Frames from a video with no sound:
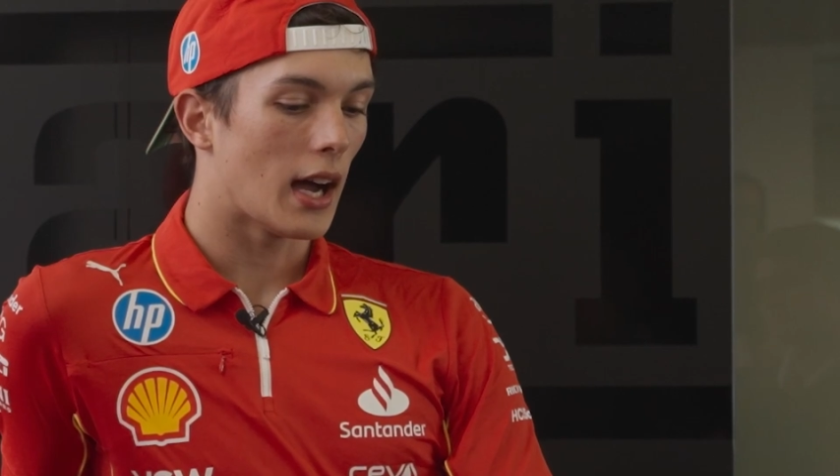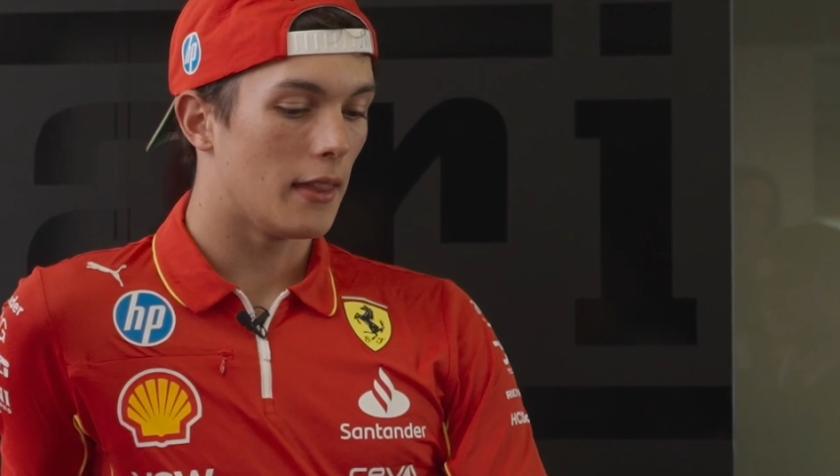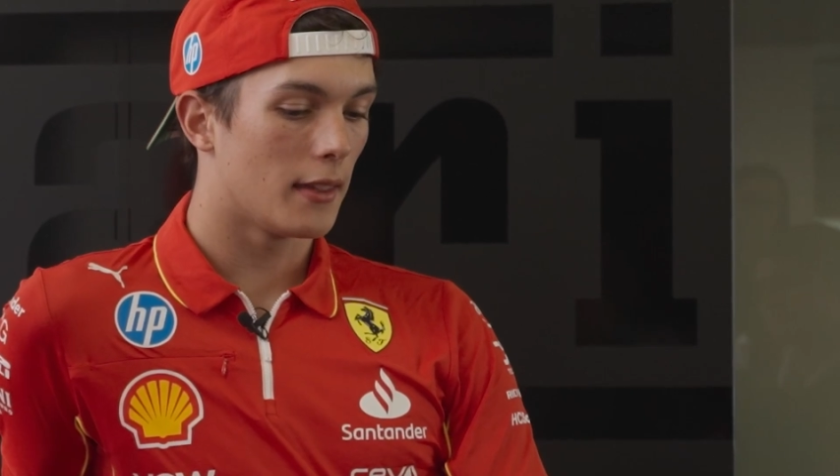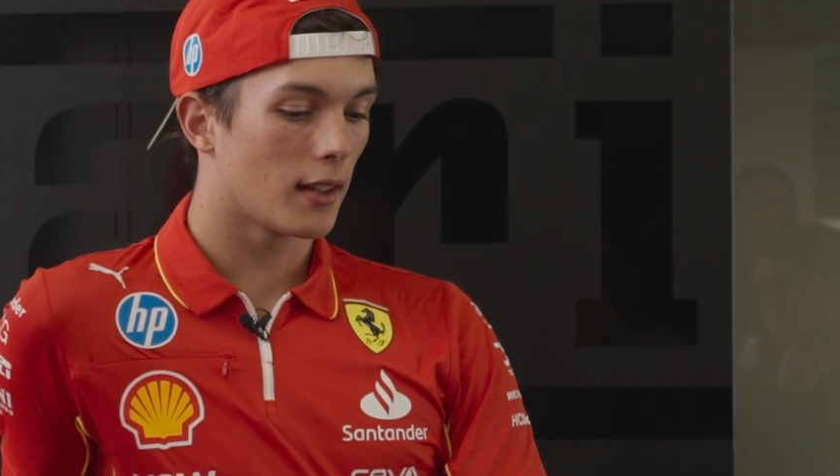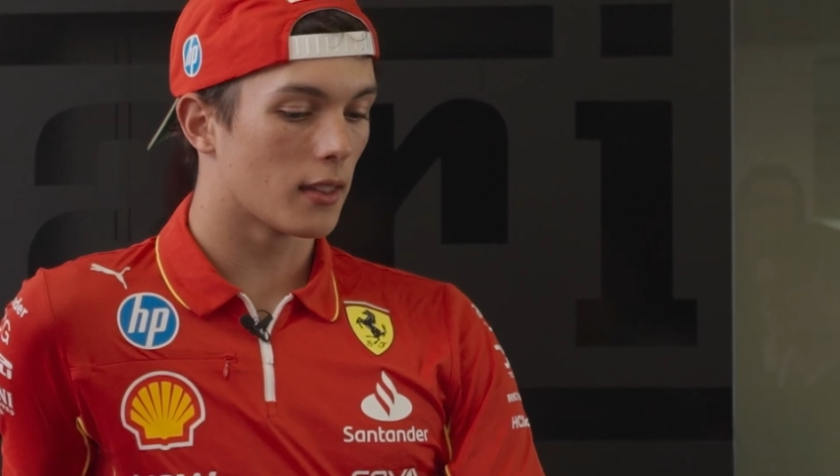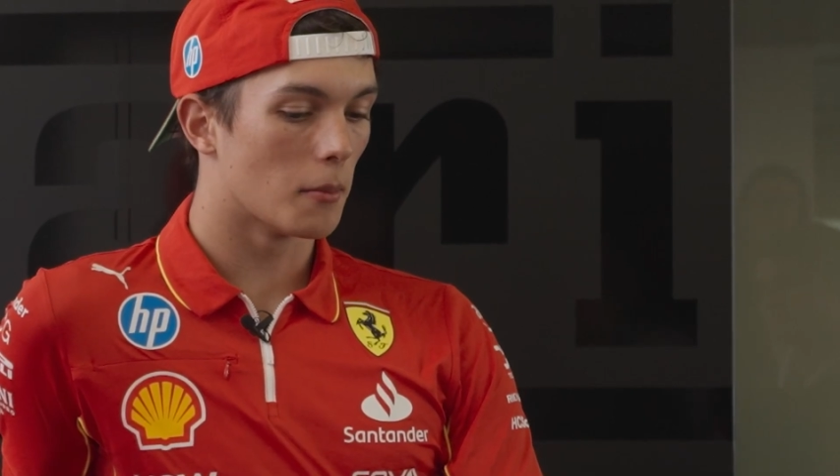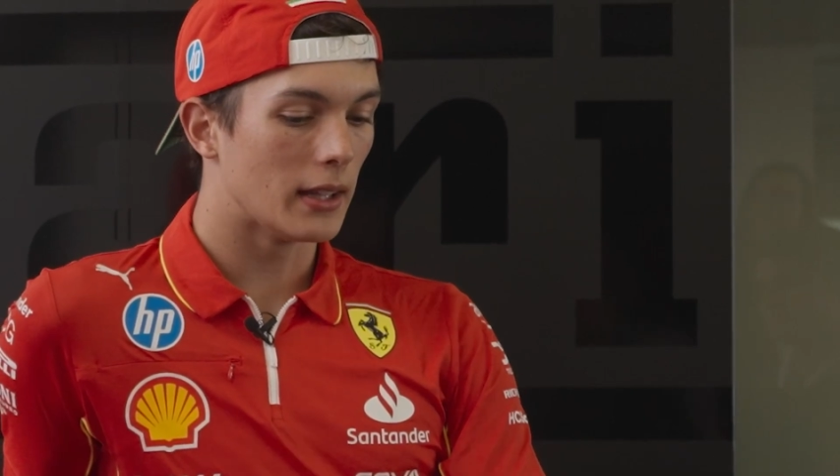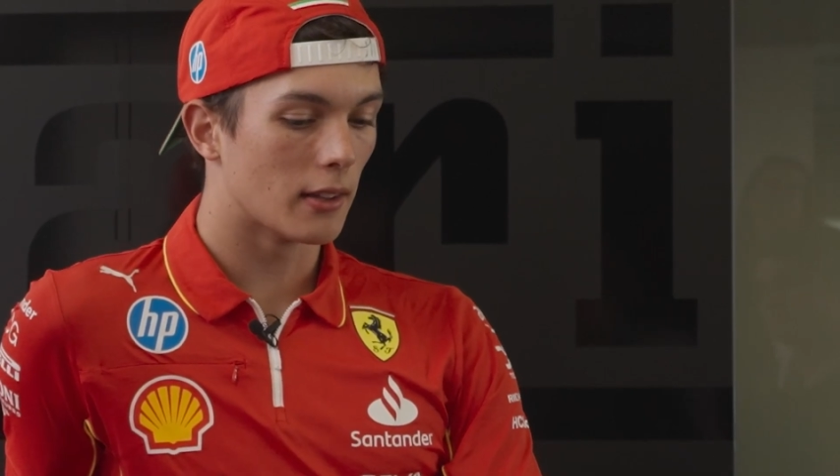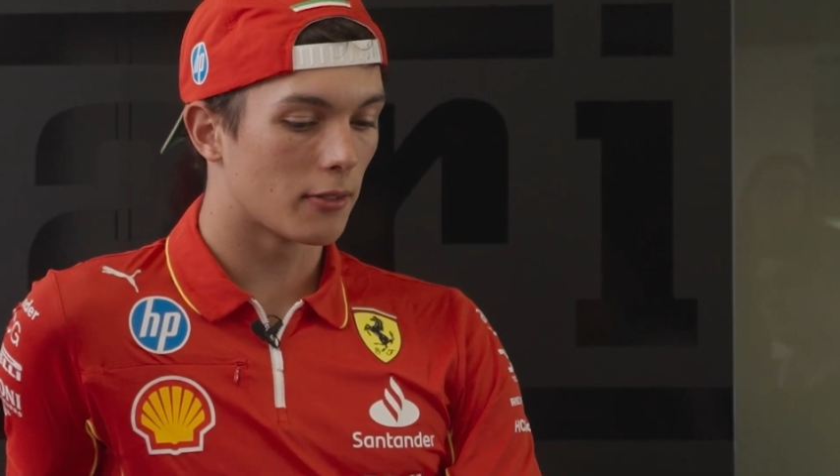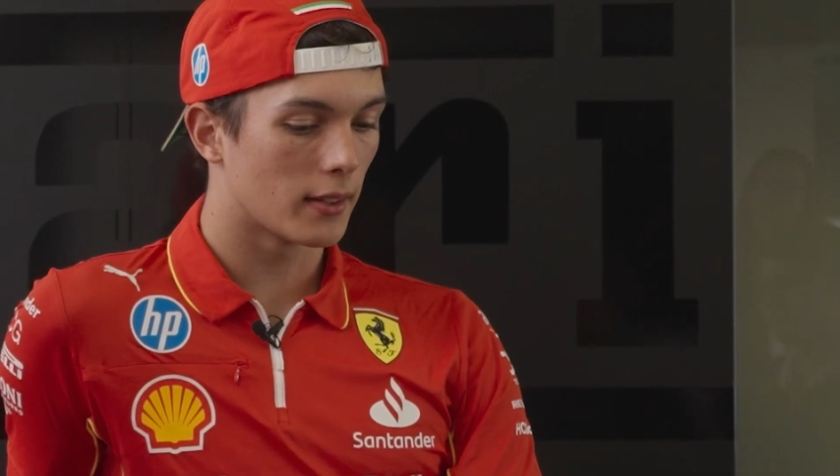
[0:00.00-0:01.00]
I think the
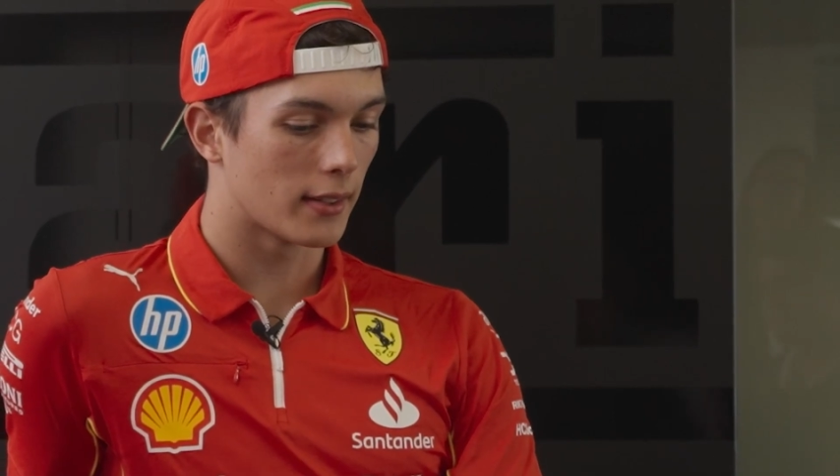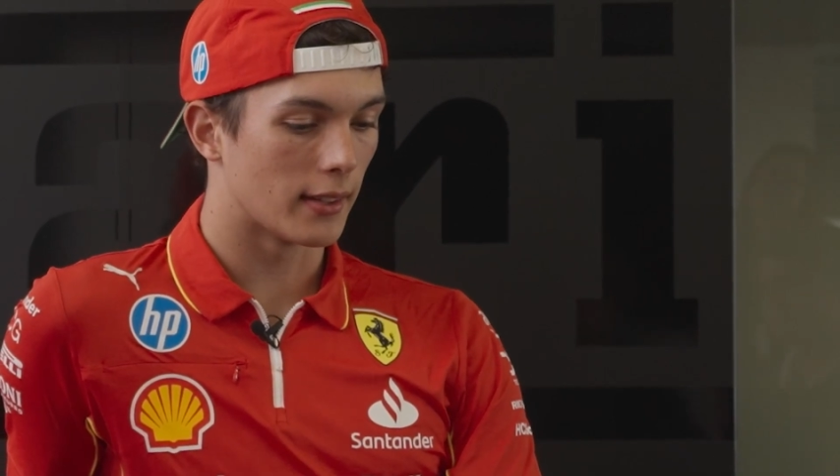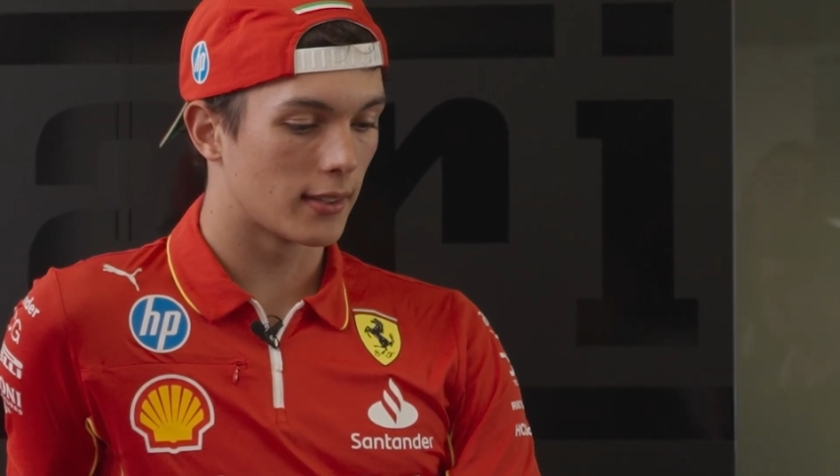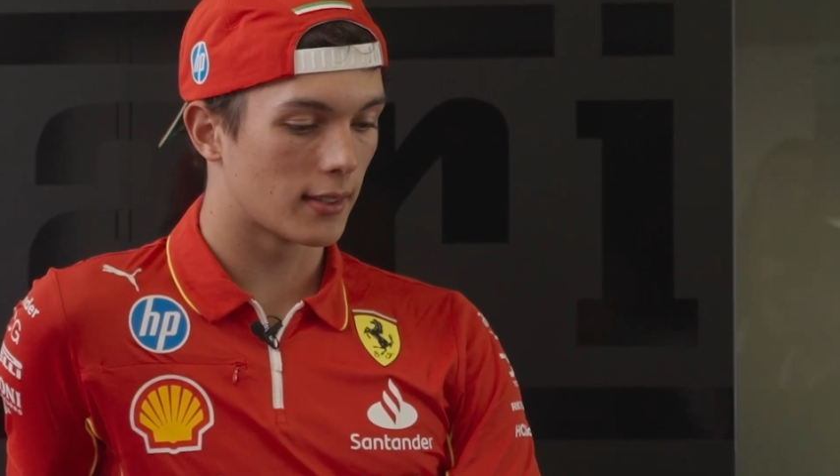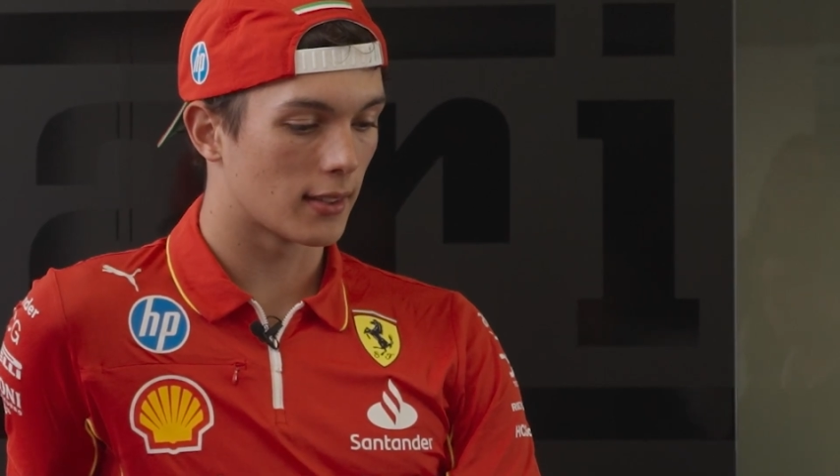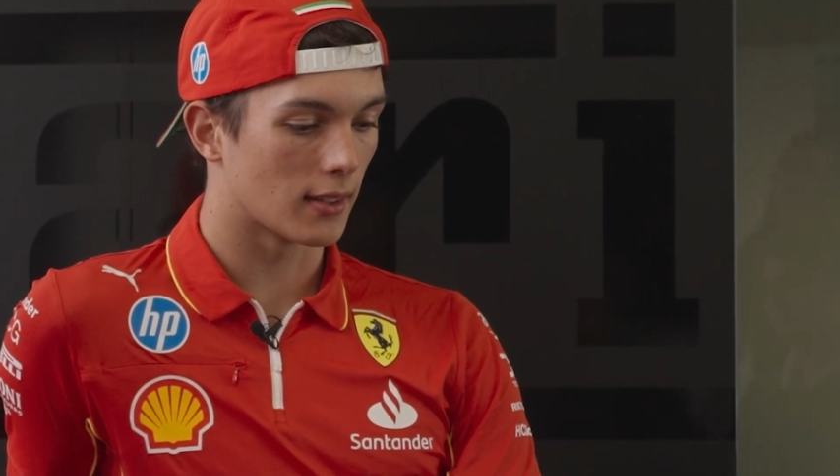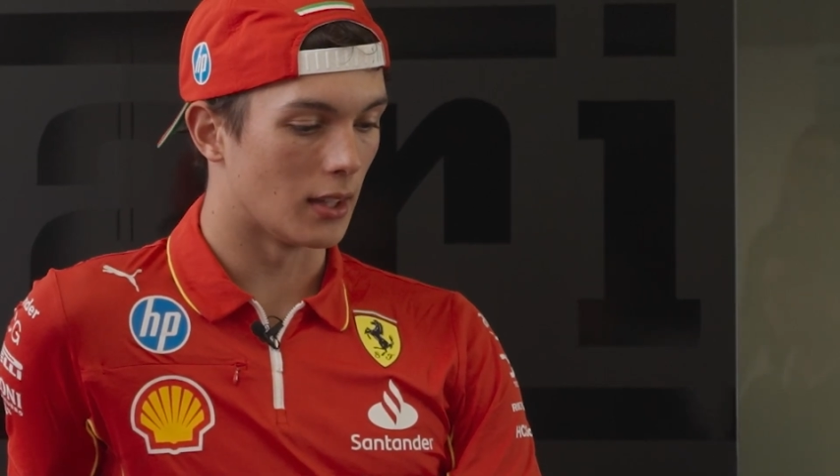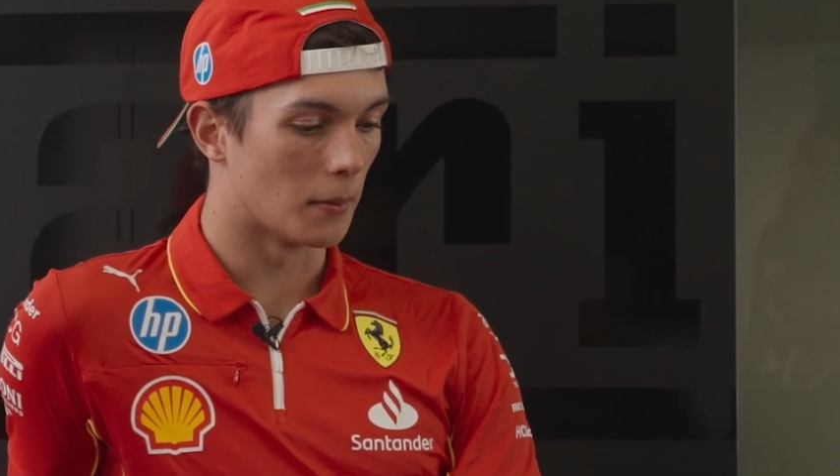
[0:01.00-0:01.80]
main difference is